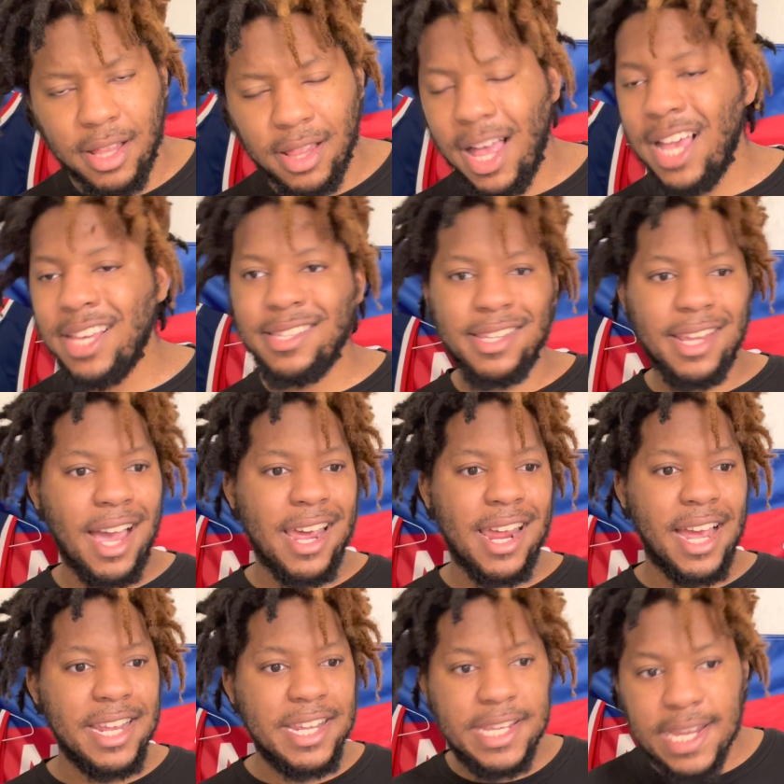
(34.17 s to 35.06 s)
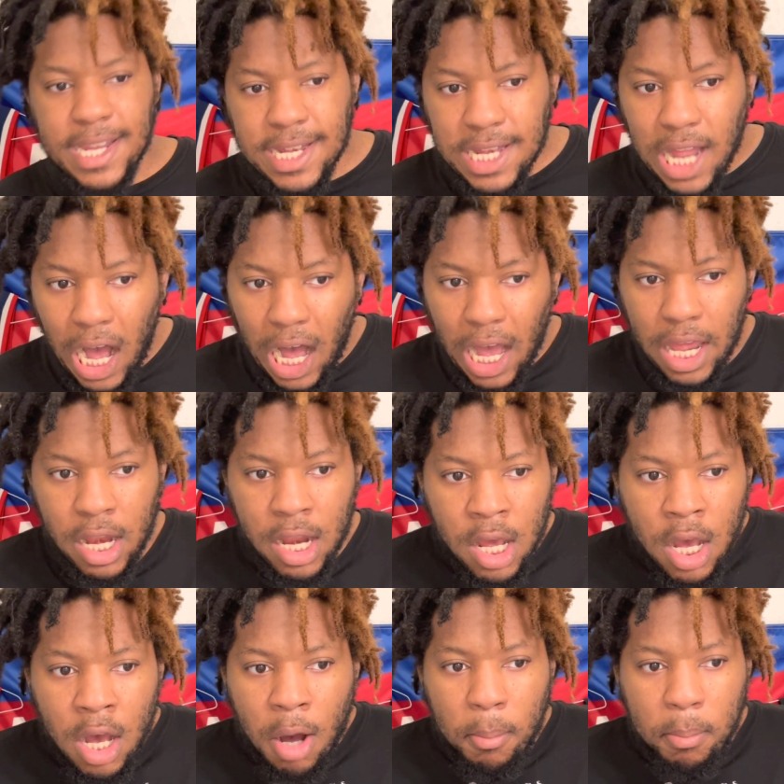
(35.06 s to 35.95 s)
Last night I did not
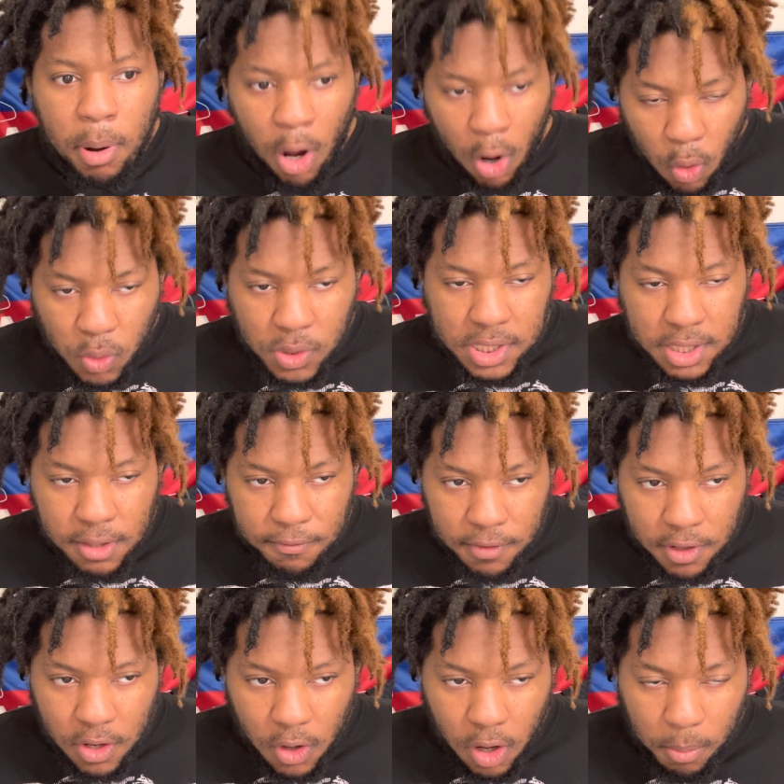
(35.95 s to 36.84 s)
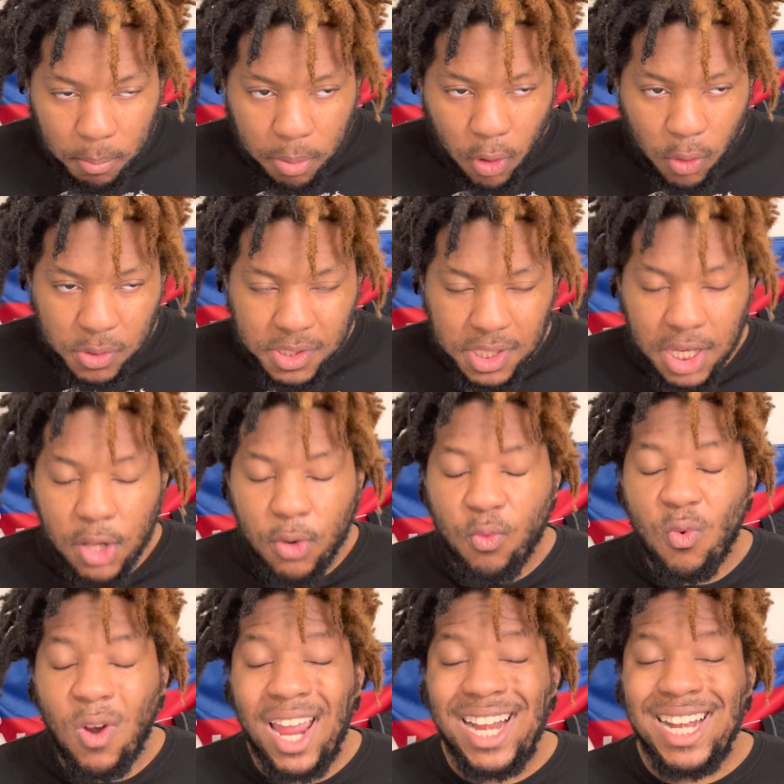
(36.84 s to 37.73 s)
post the video. I'm posting it
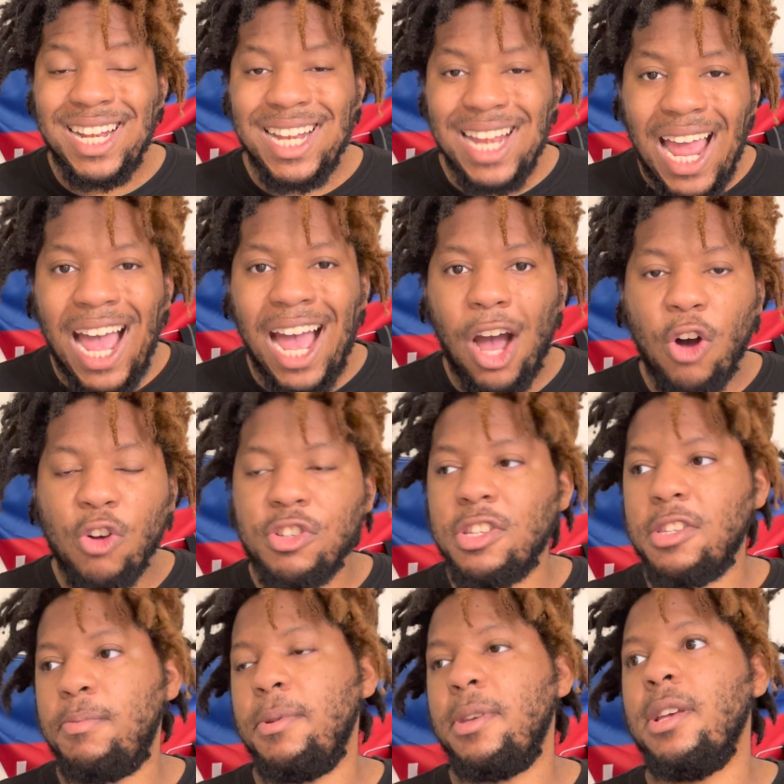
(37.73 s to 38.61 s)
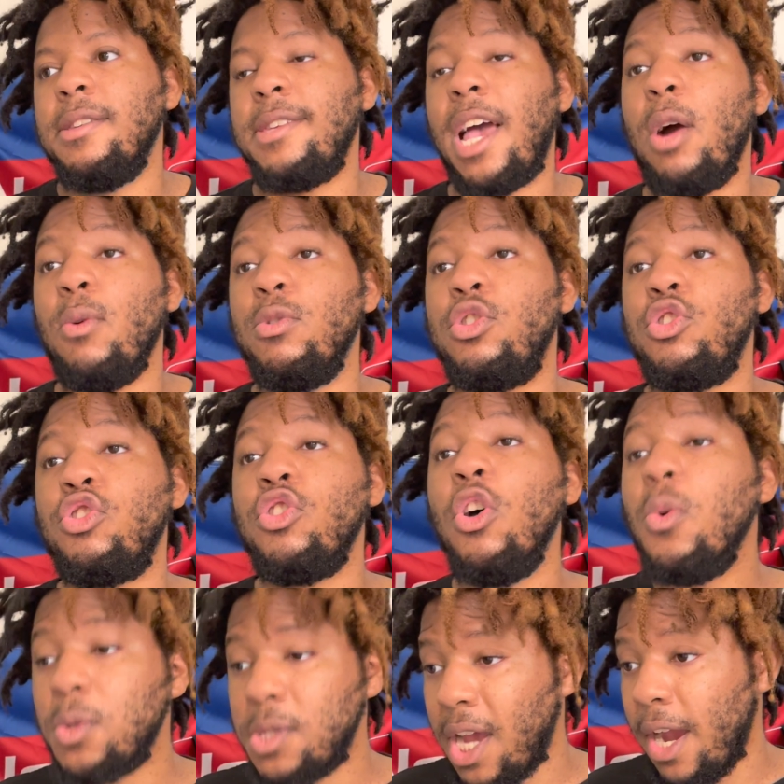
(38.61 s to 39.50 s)
right now just because I was
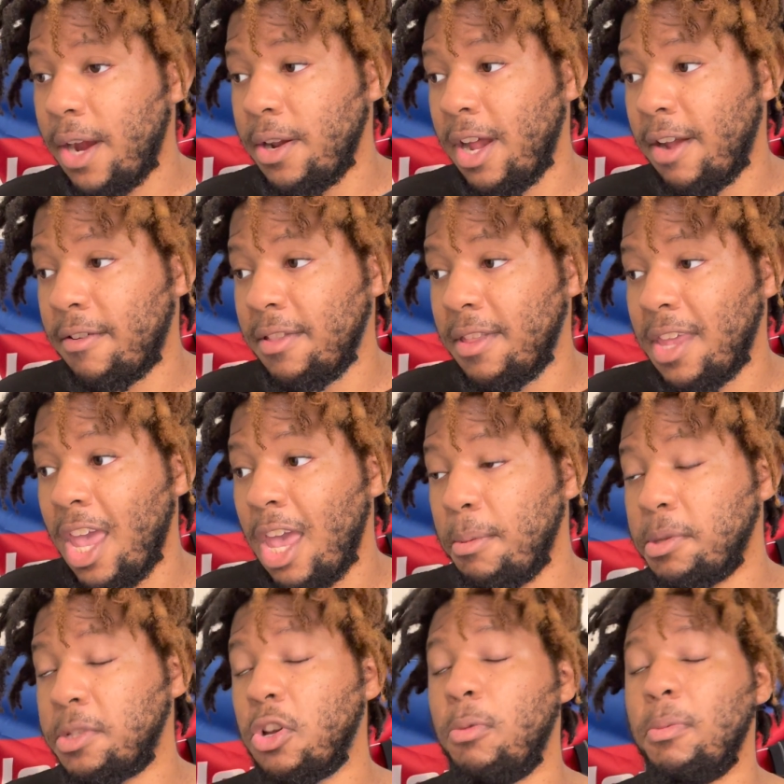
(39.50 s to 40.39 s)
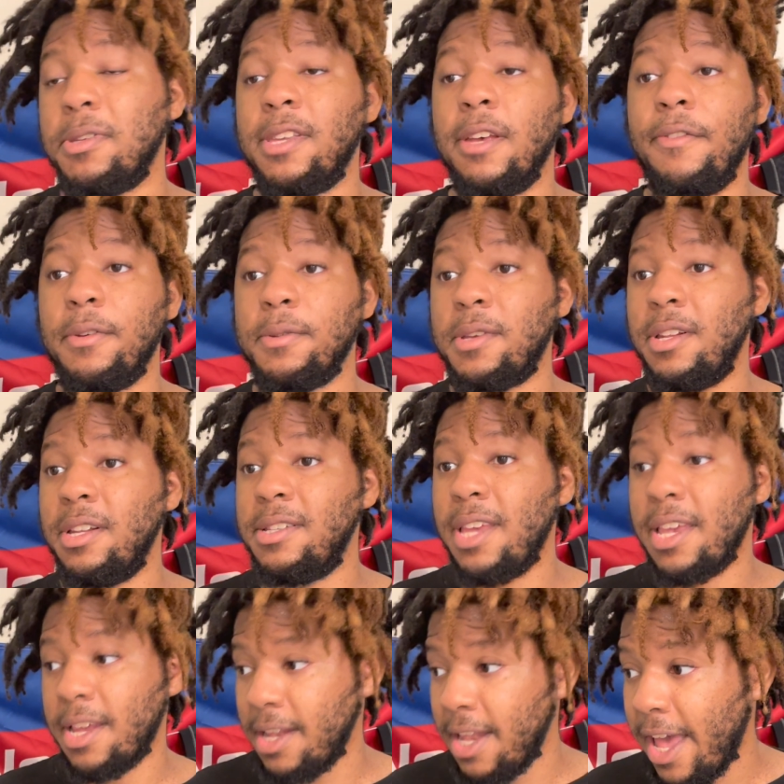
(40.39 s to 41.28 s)
so tired after the game. I told myself I was going to
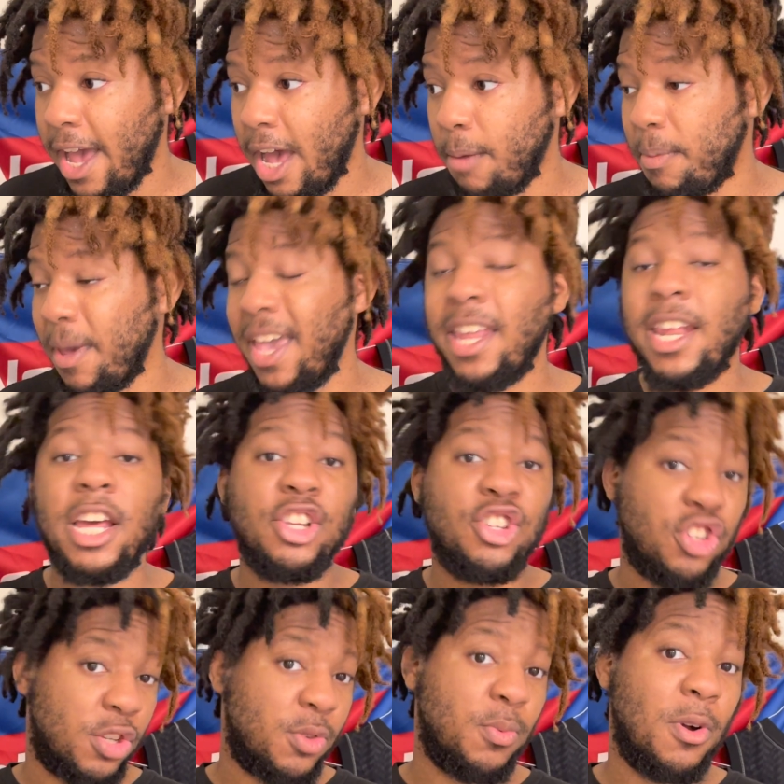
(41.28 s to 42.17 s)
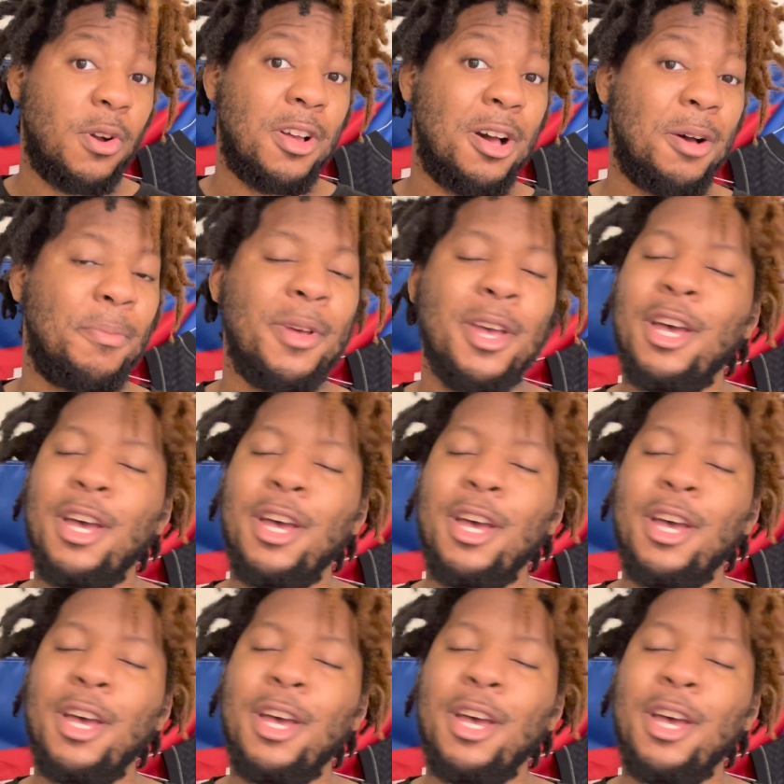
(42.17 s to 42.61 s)
take a nap, and I just woke up.